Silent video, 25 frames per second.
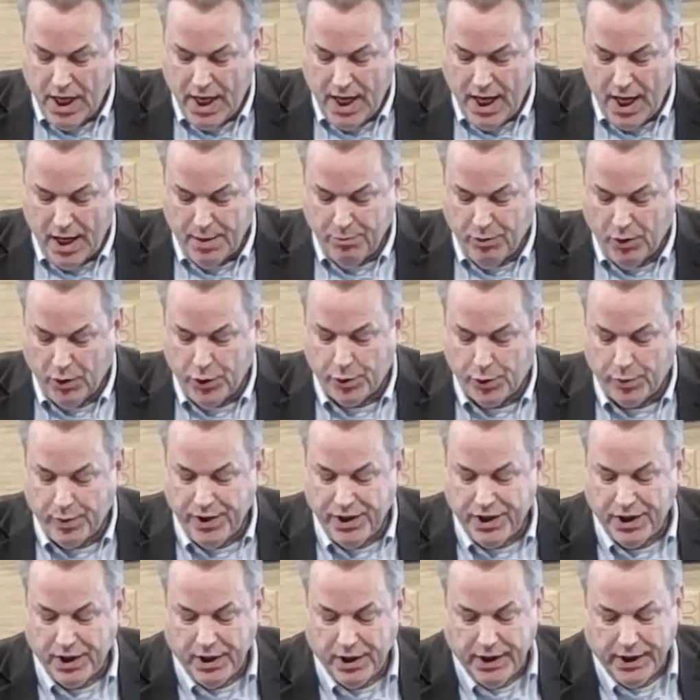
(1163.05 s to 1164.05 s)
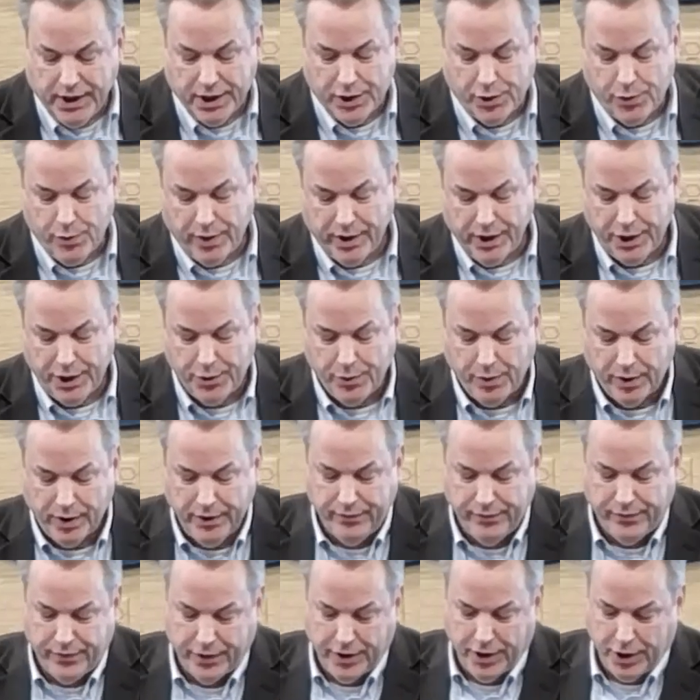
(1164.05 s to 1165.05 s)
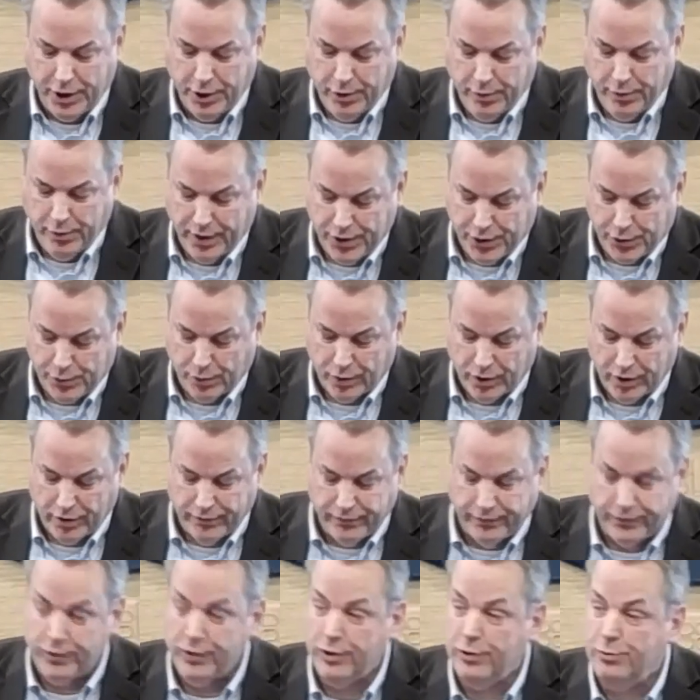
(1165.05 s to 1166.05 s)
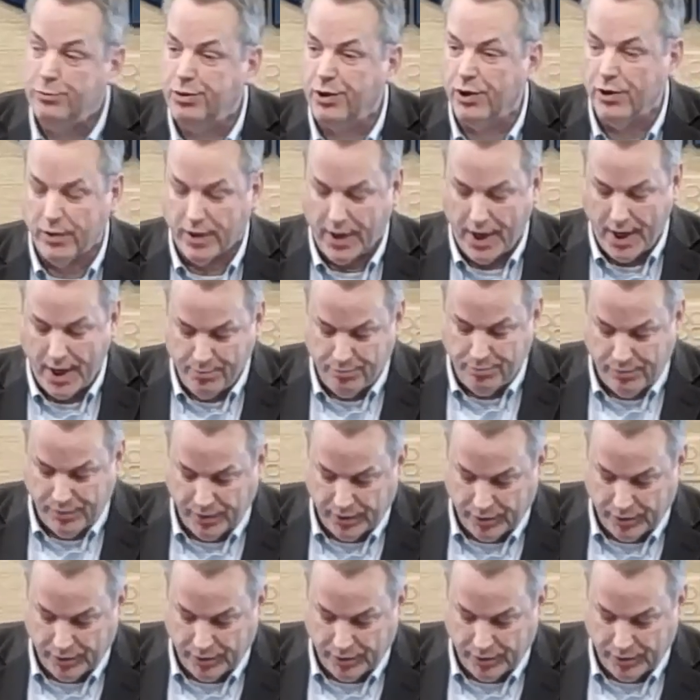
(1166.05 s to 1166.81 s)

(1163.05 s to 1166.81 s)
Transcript: and most recently in 2020 for the UN's World Food Program.